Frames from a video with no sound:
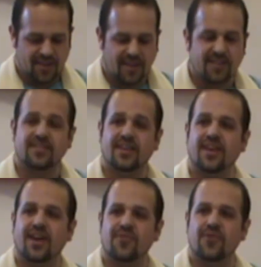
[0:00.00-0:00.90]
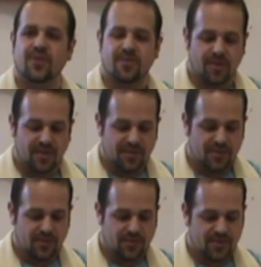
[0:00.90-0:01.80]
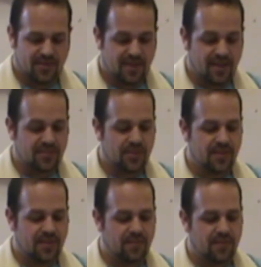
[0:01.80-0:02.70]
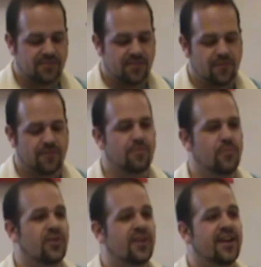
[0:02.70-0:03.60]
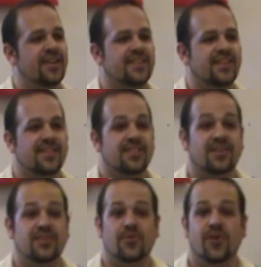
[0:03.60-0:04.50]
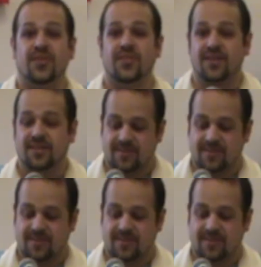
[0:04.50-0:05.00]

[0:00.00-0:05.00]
I say to everyone among you, not to think of yourself more highly than you ought to think.